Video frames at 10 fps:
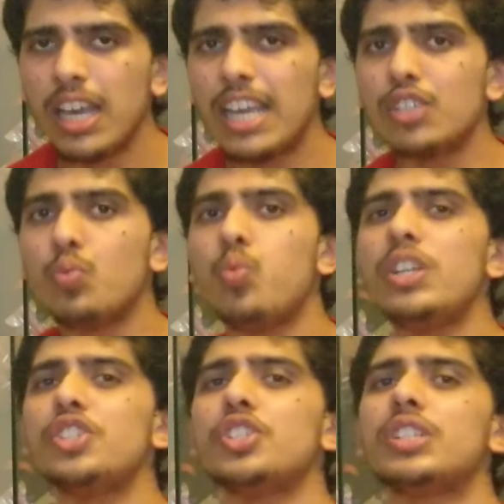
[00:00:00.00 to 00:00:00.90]
is,
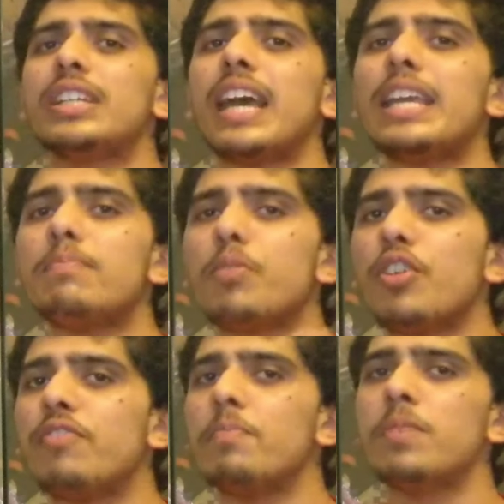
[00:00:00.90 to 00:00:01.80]
which type
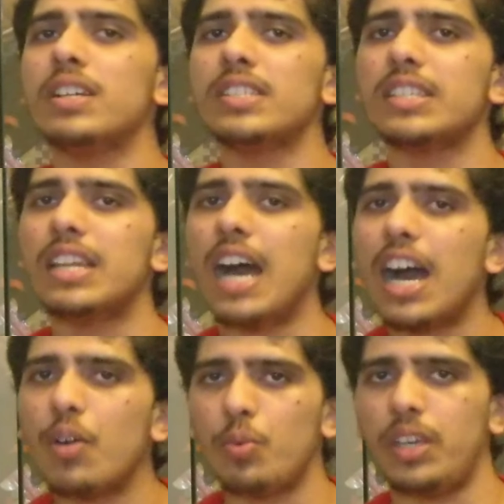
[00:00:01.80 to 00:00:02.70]
of a person
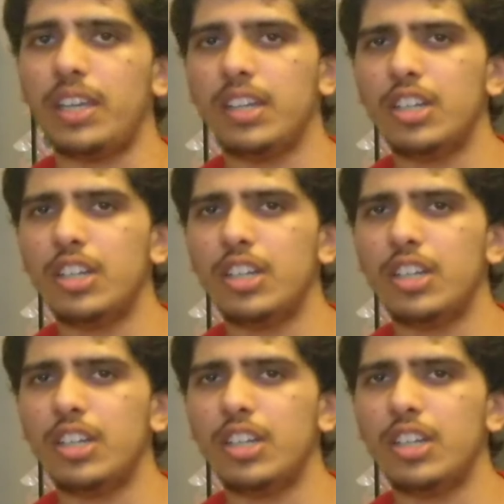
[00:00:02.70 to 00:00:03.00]
are we?